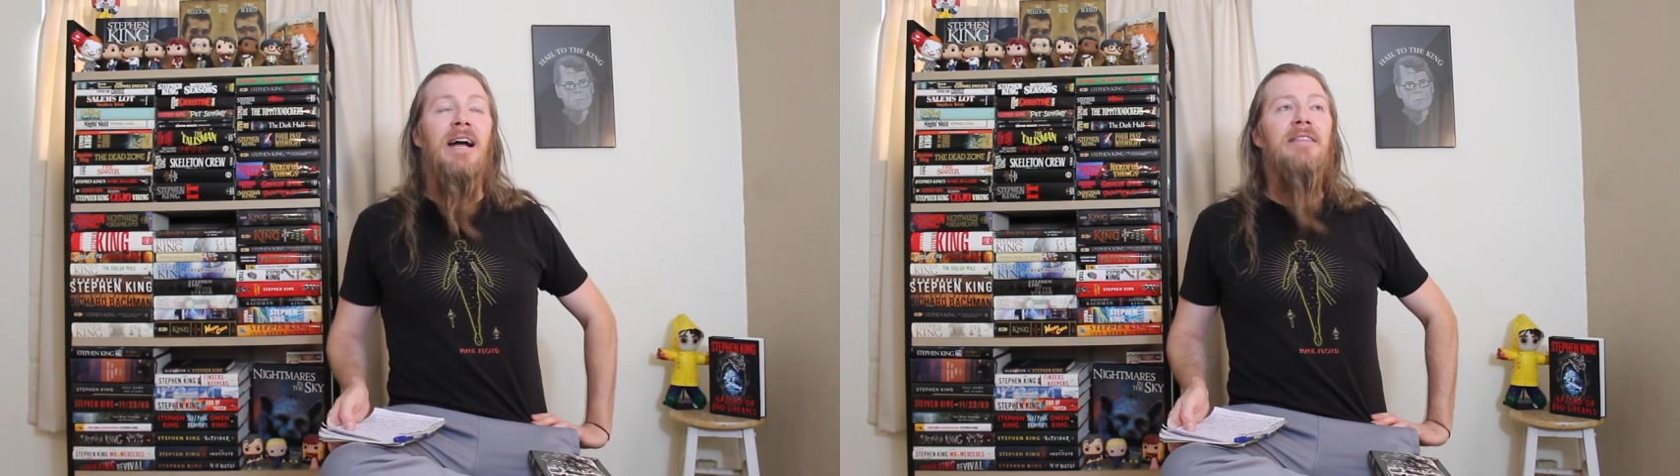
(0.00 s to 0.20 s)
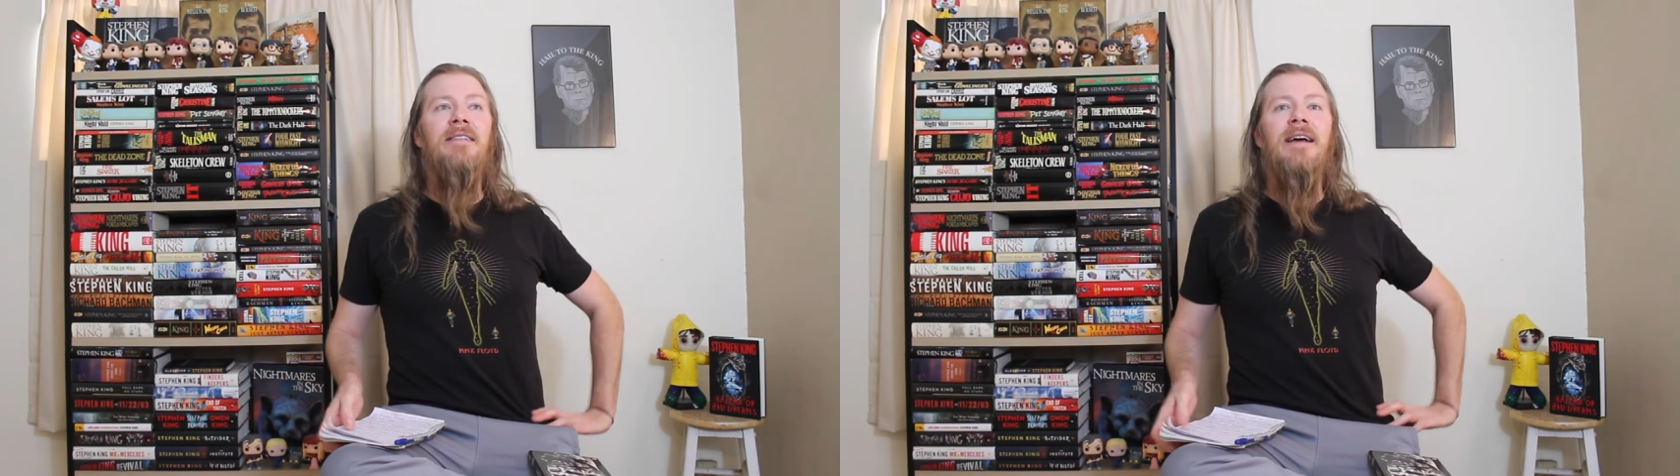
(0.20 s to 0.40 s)

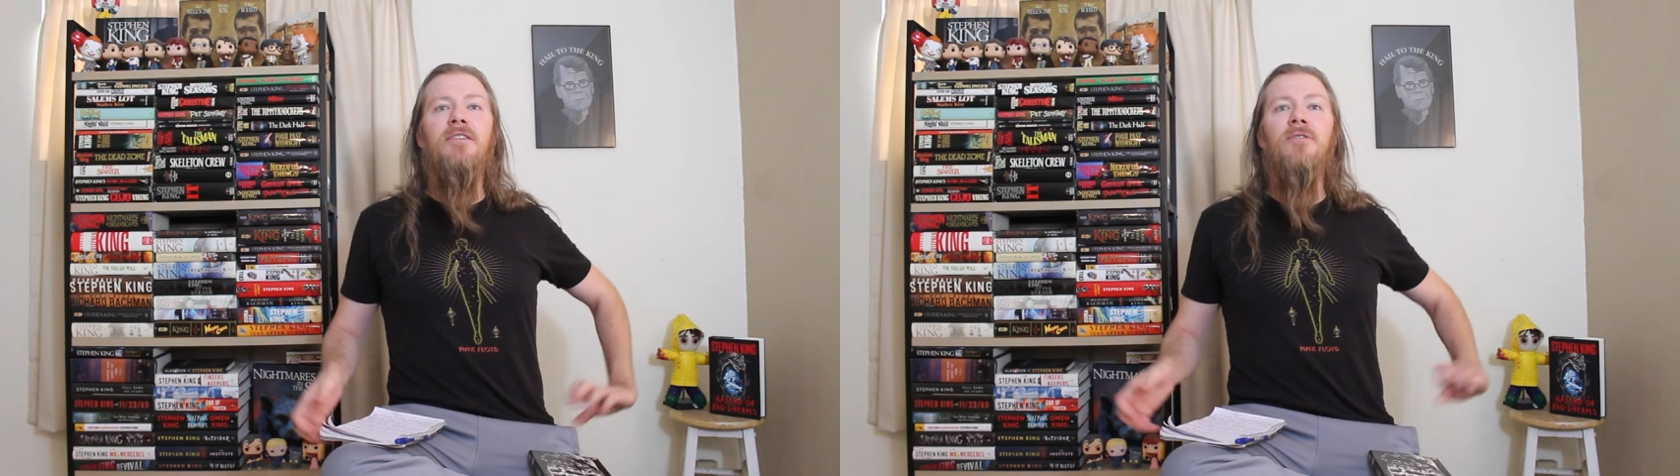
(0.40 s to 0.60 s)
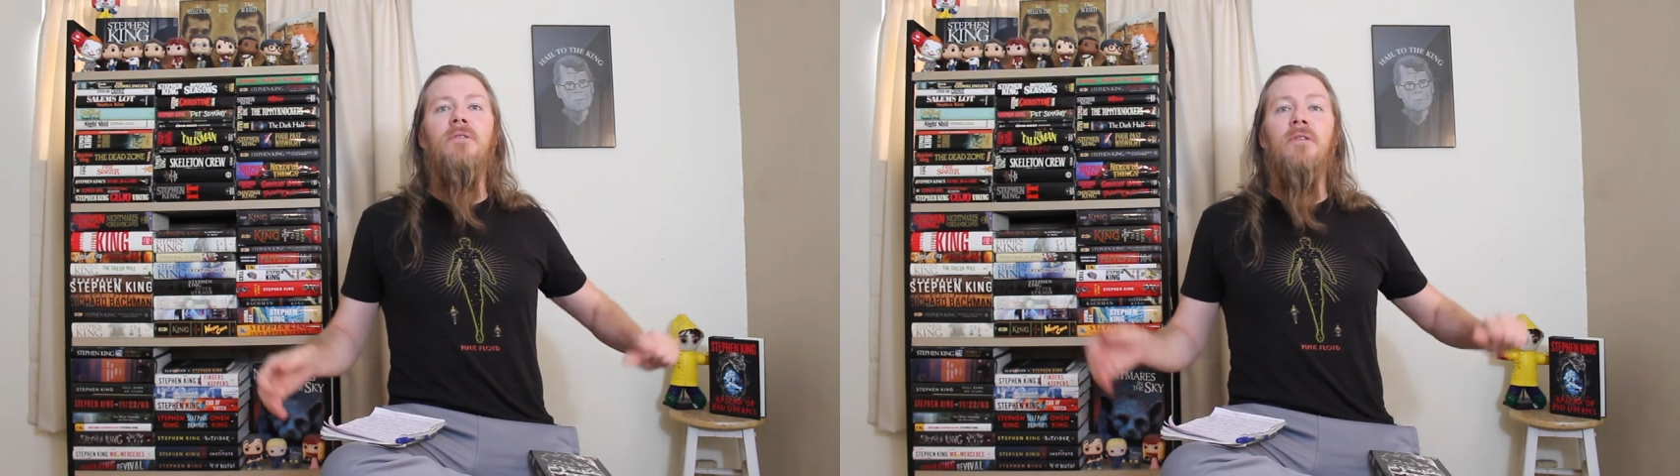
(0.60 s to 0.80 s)
Not that I
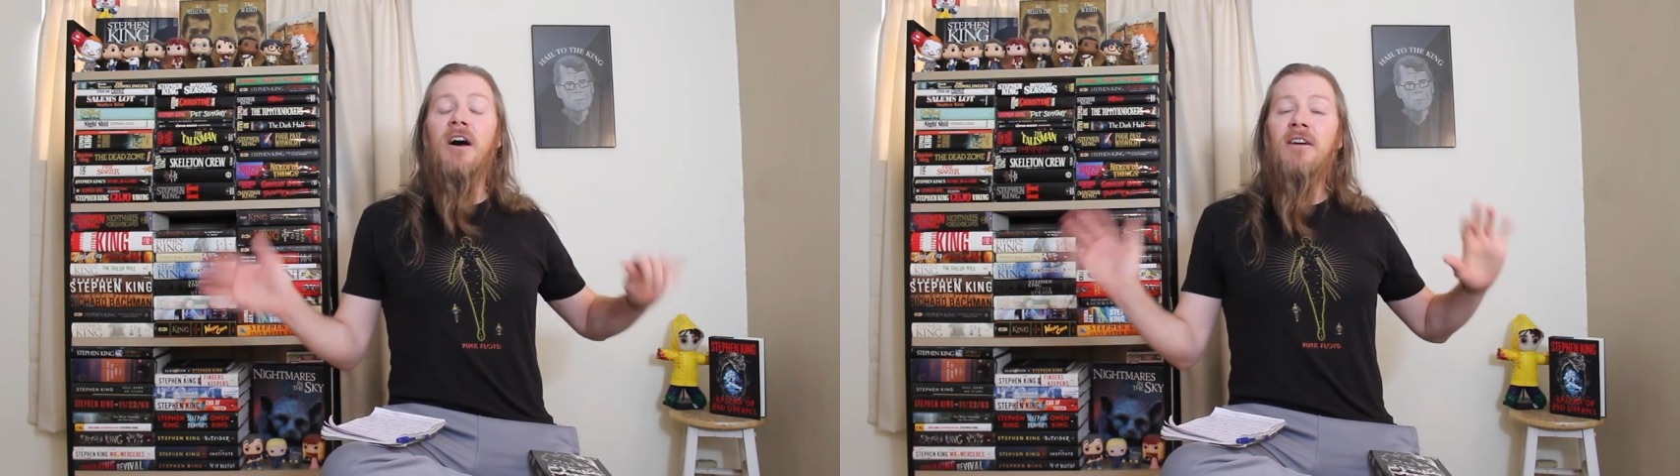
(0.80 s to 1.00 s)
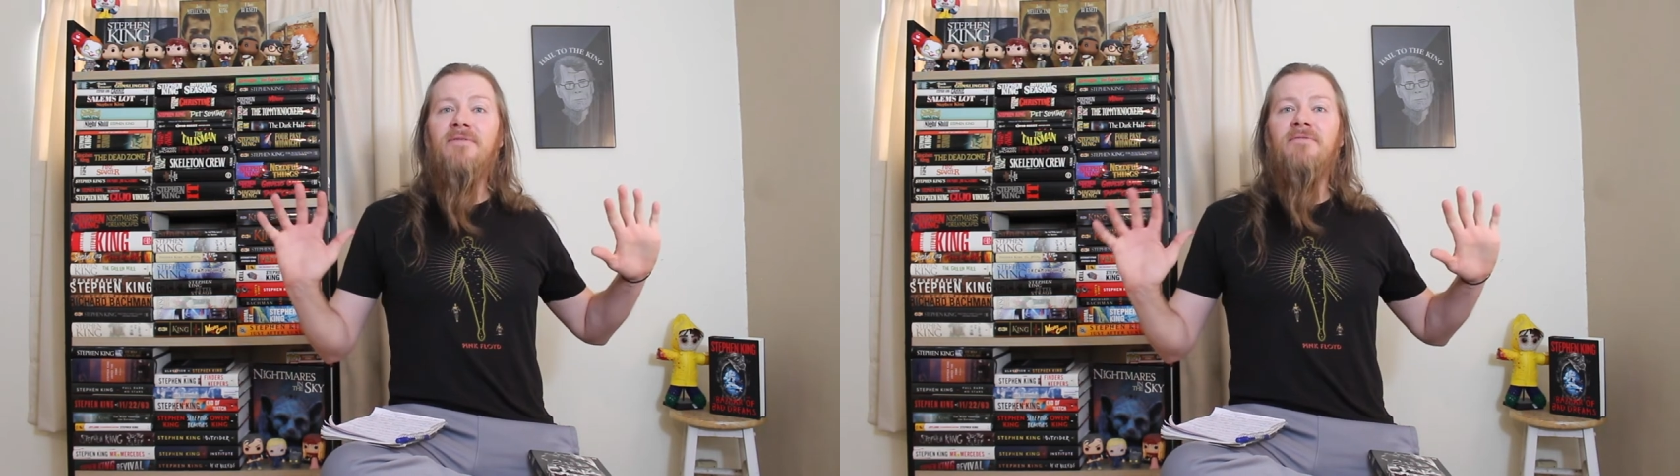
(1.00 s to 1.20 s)
don't
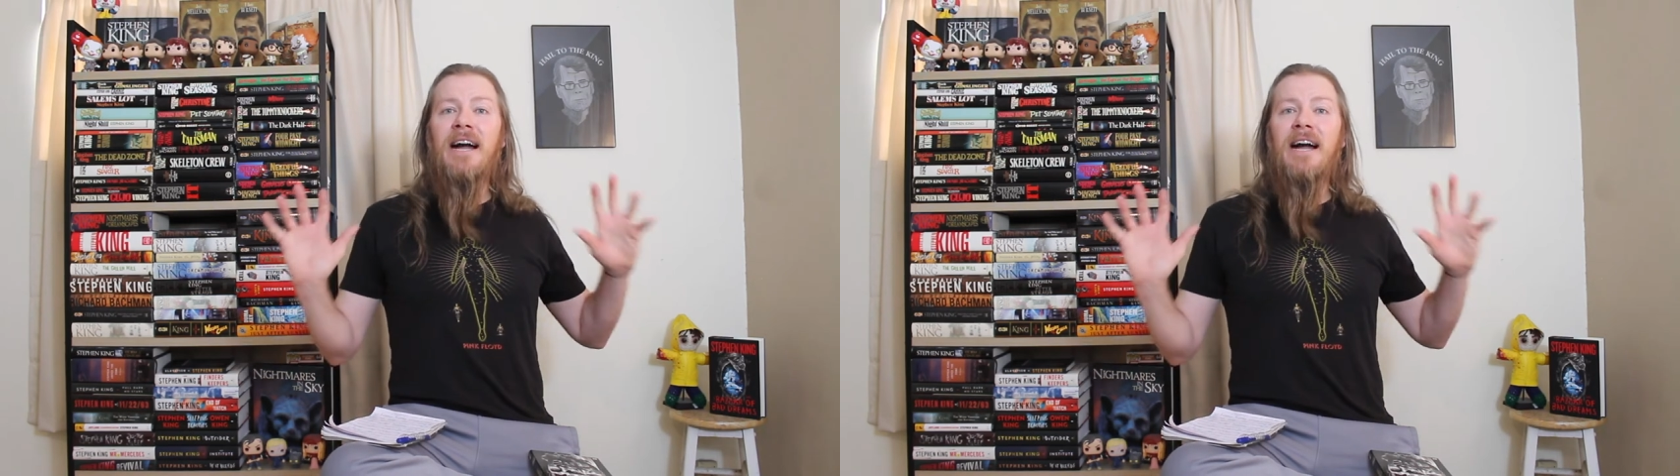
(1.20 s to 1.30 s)
love